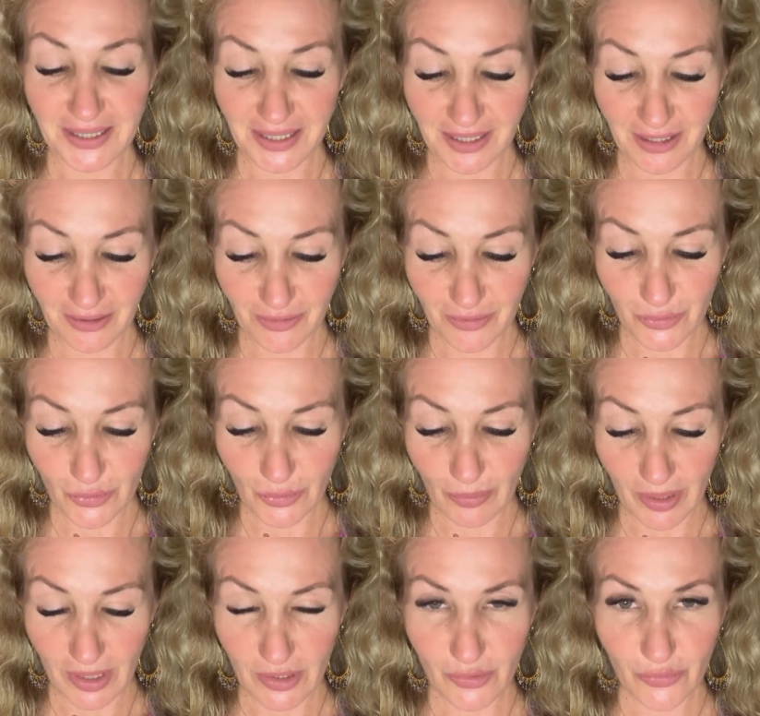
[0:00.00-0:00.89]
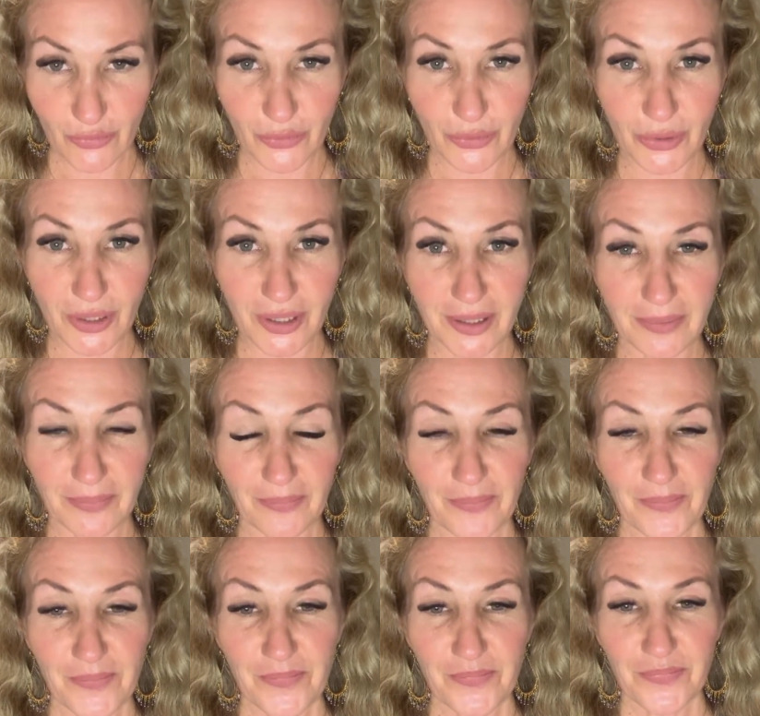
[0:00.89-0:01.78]
Thank you so much for
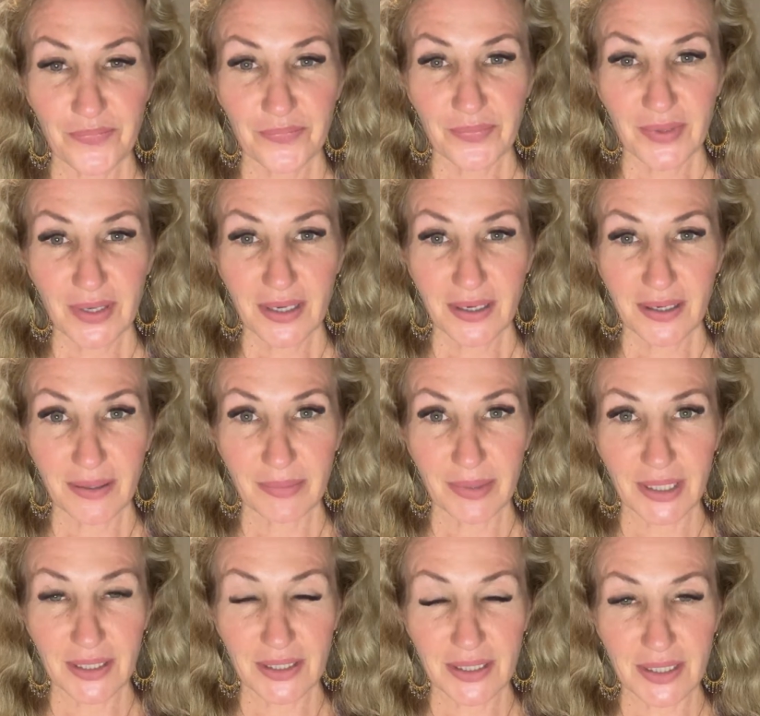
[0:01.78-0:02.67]
coming